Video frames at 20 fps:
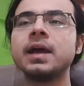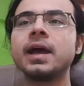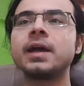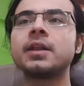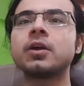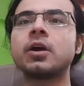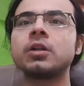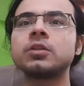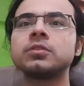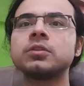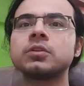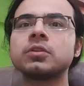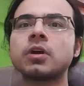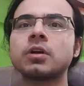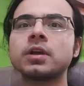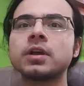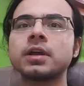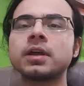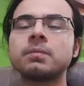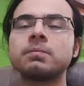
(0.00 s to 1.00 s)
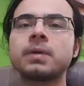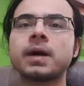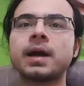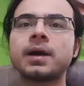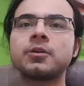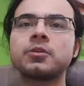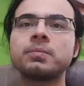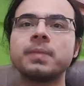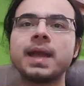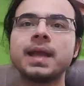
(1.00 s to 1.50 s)
And also talking
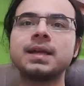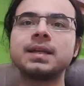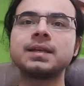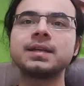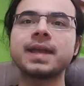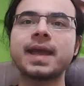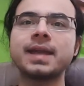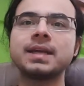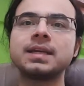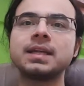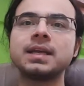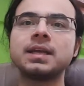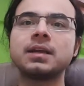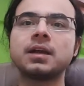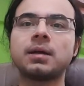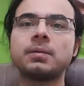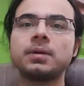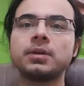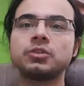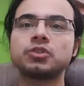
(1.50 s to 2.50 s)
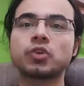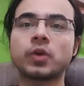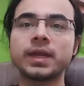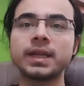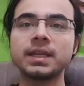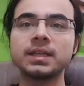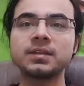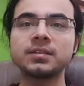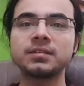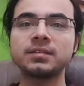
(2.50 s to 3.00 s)
about Megan Tandy
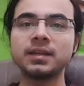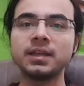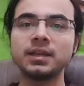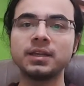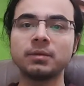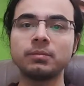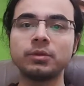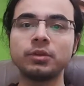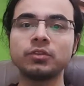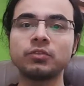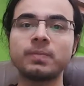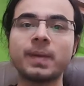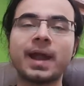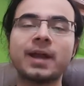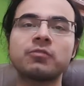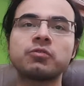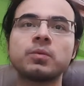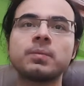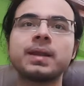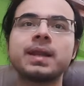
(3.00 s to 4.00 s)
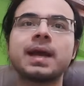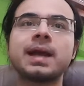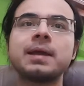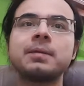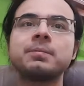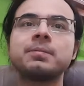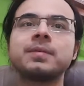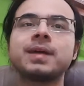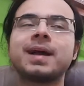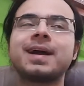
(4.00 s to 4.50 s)
joining the CW's Batwoman,
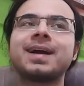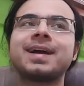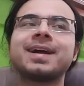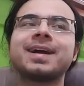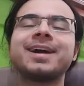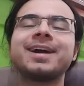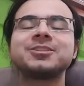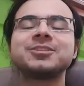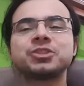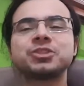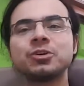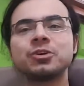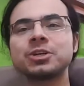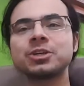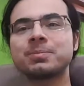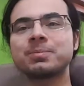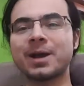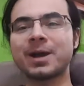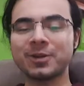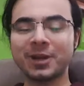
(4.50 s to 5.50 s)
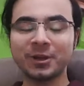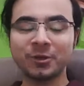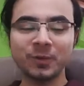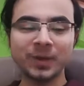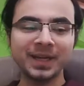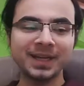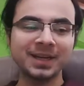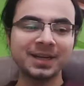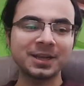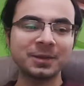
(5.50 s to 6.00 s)
I
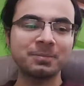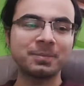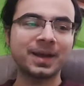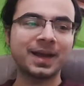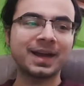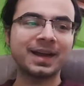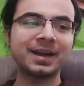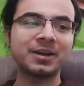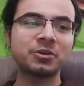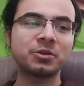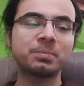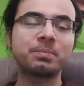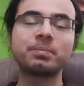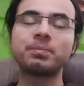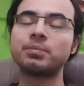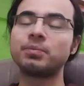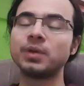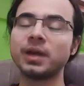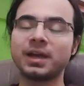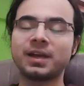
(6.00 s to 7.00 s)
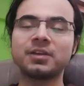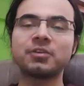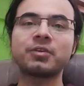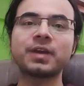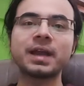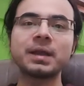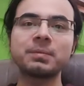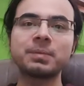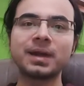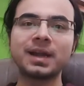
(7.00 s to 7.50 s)
tweeted about
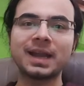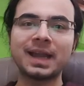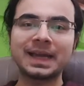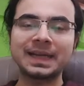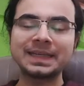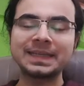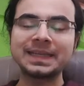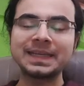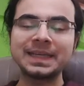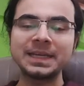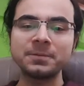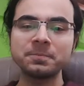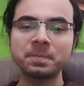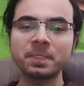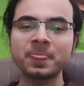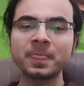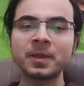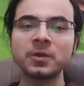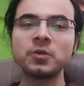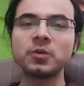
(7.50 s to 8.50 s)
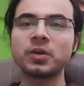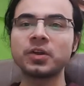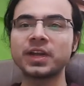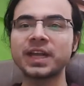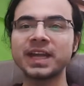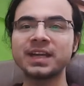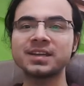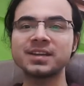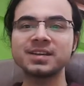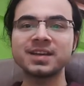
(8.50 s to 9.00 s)
Greg Berlanti, who
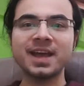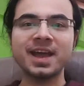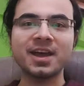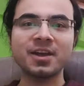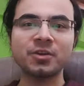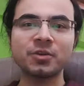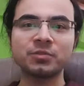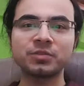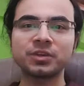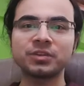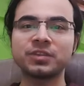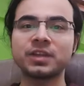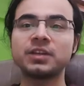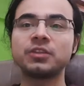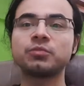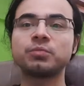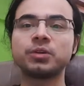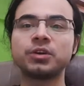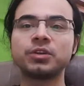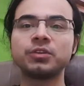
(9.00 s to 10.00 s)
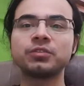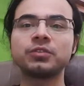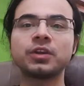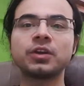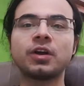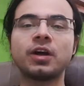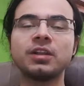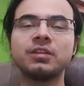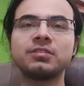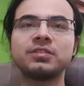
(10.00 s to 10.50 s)
created the Arrowverse and is
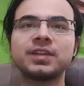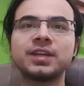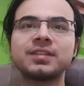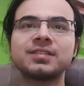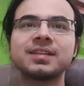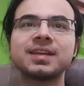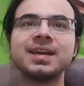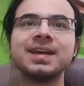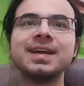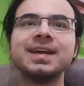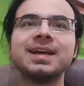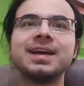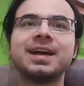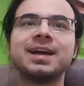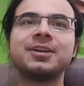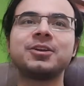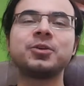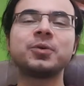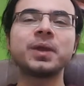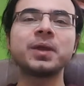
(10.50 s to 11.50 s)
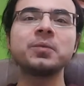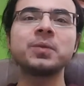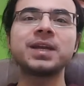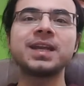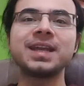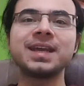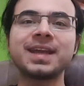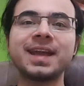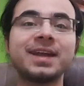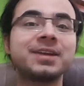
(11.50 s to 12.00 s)
producing all of this, doing
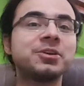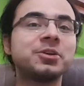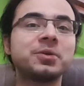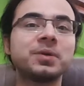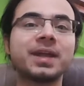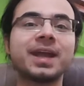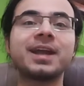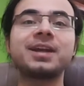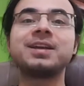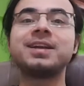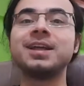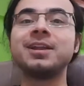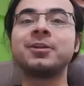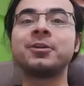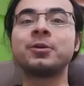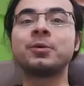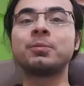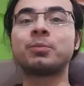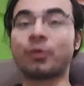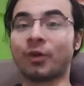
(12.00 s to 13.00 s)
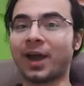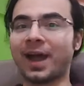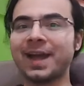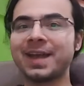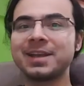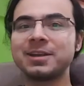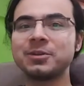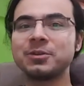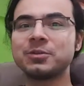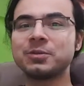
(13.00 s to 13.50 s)
what he can to get Dylan
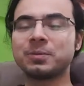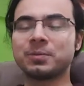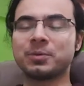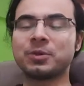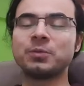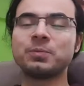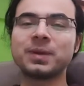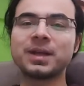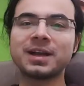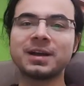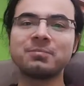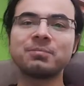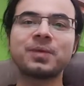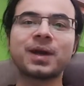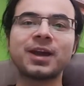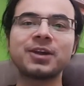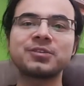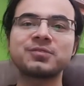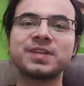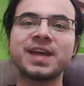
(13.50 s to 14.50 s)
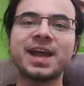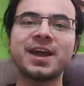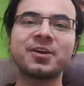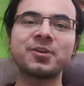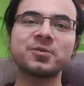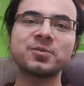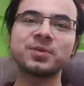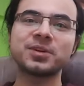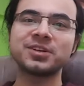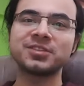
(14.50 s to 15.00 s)
O'Brien to become part of the
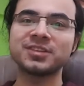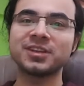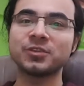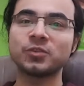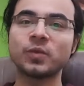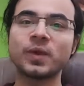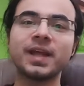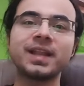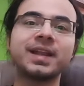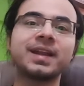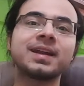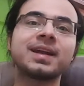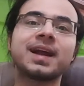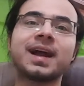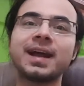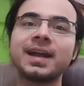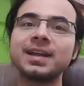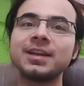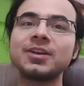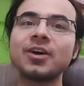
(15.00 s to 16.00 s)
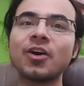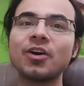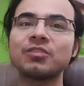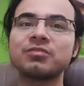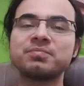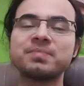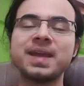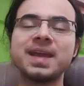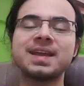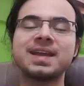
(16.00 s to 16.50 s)
Arrowverse as well, and kind
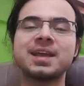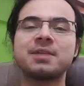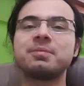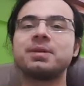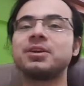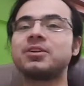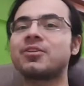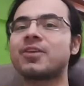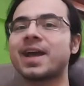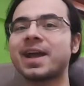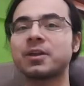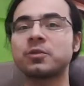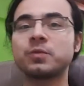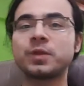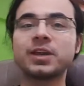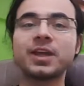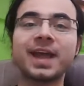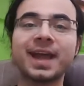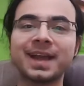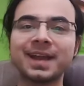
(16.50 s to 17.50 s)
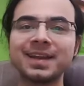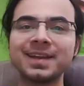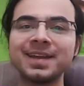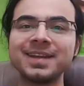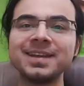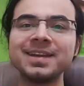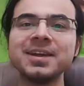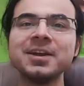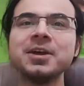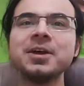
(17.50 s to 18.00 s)
of make him interact with
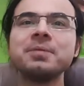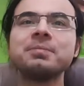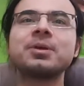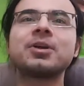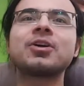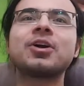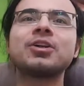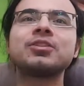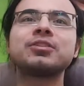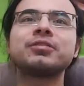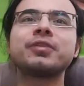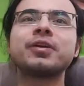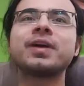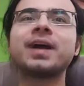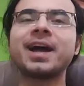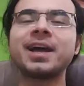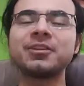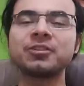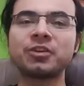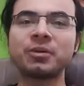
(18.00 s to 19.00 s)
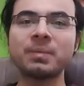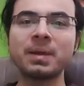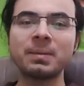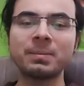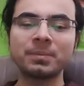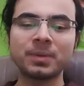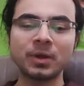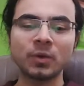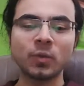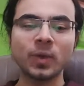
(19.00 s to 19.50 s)
Hecklin. Because if you guys
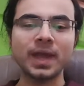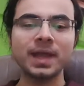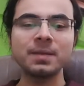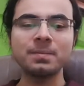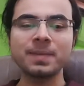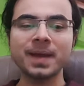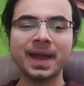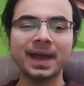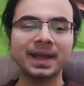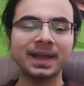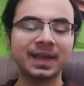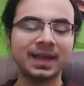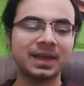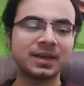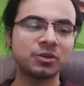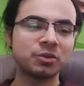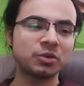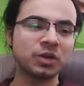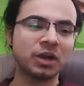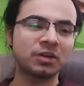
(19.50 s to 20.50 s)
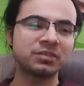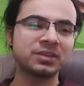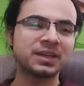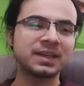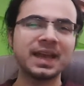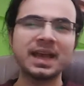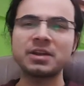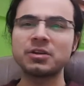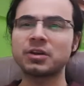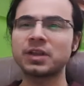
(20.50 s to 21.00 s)
remember, way back in
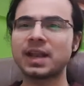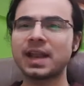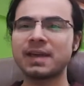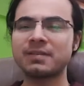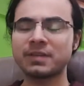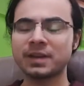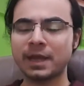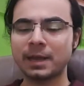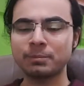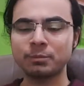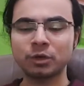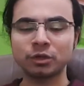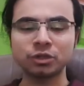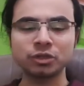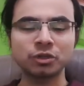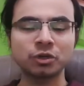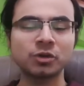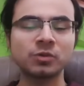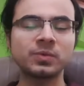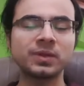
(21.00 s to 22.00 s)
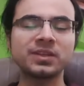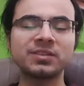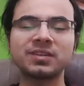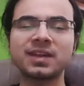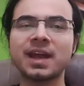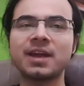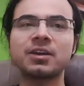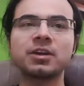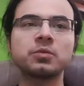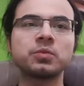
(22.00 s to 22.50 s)
2010 or 11, I'm not sure, when
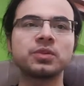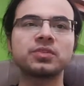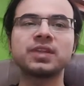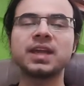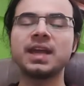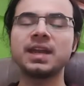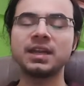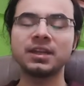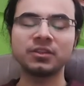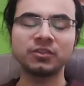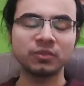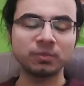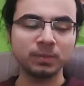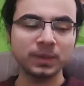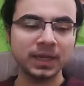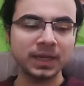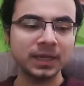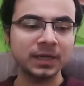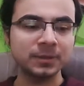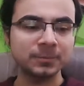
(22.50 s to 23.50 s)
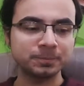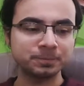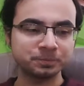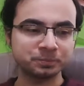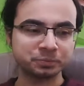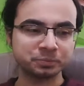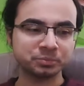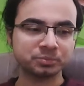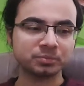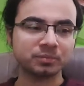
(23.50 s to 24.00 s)
Starrick was gaining speed
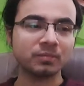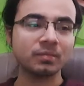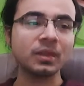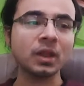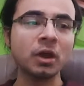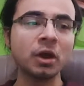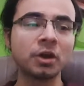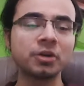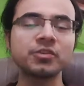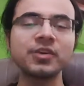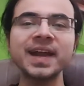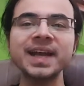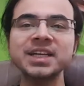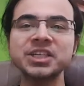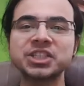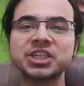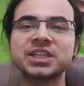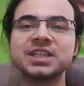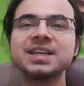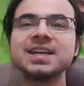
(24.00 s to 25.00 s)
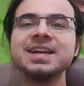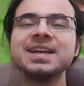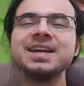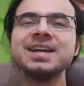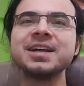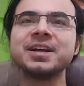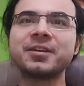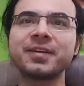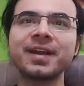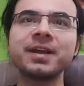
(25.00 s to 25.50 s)
or traction,
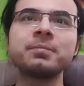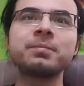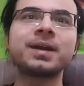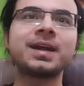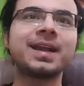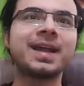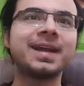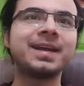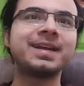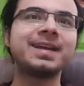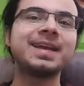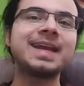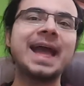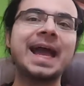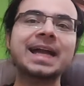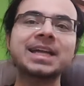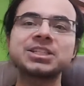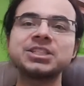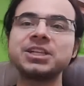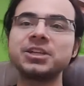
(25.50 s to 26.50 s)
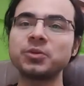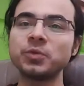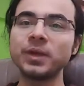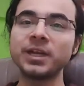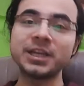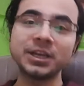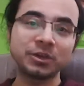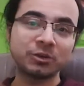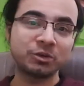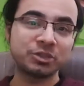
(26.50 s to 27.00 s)
Greg Berlanti actually
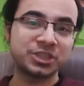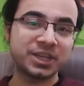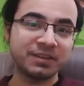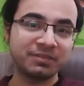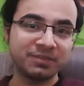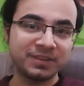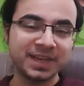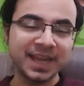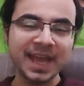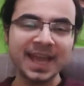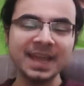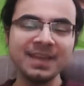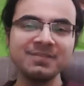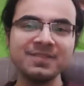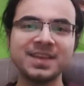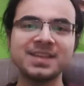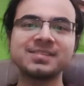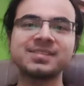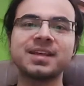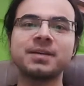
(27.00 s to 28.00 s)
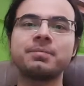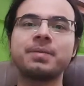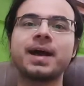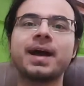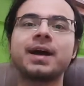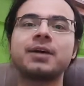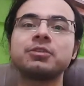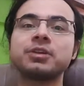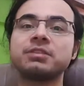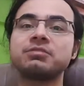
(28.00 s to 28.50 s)
tweeted to Jeff Davis
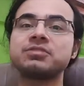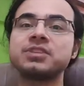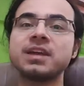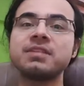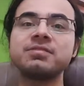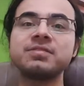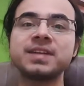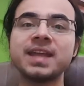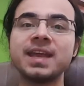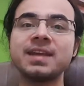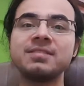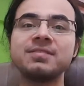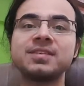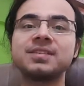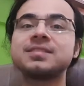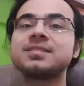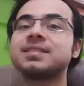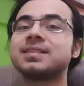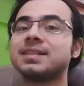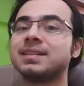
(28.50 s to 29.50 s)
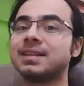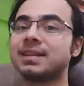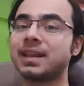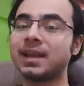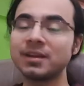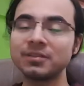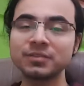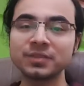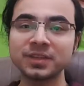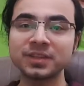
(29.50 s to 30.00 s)
about if Jeff Davis
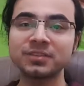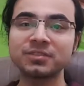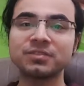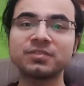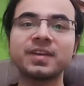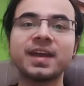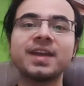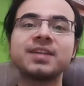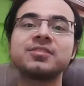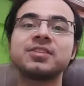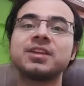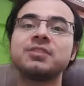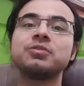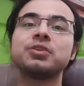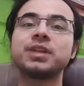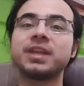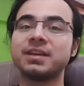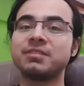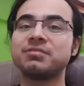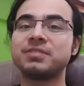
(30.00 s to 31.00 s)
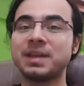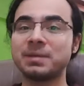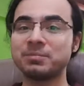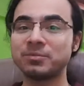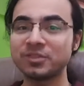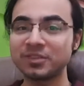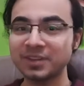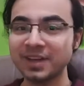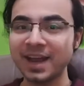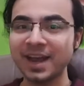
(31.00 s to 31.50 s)
loves his fans, he would give
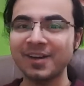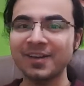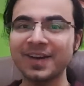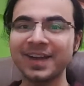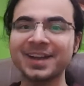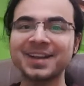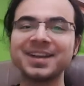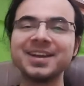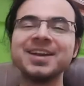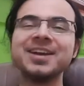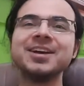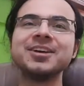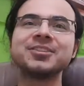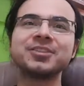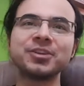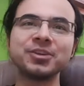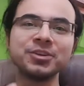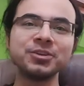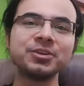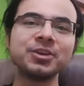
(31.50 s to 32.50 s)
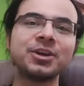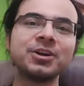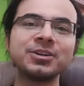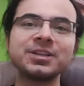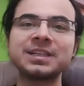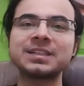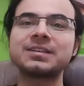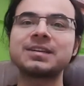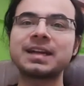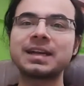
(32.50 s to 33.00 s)
them Starrick. So you know
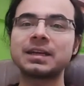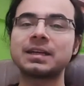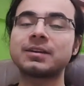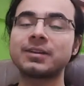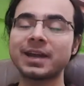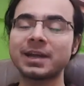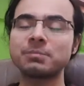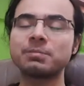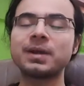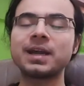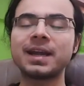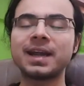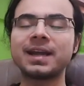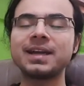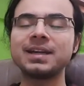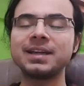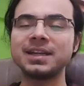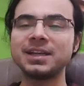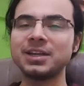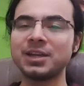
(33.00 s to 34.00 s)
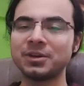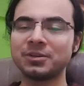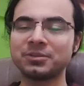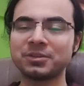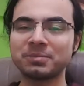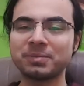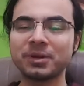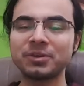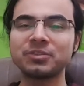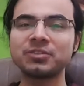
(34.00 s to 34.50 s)
that Greg Berlanti
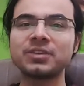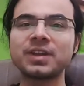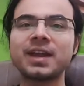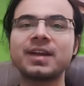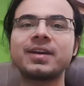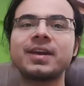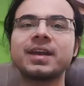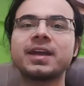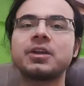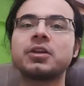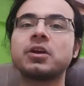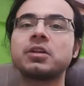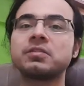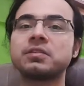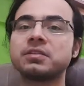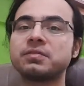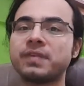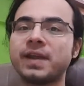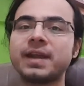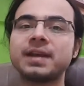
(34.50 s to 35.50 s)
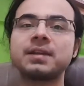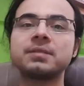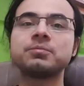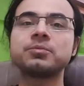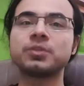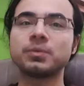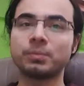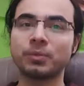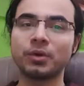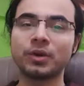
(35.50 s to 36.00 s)
knows about Starrick and all of the
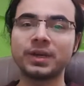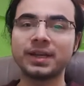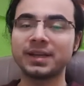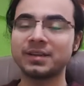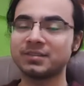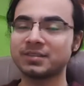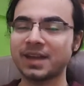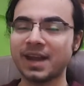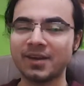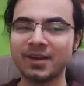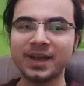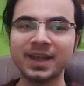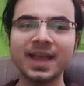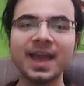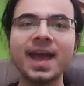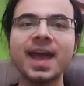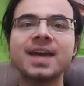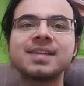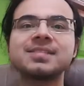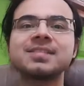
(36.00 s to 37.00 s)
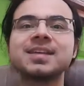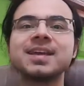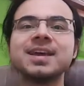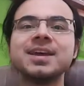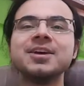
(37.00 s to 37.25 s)
fandom support that Starrick has.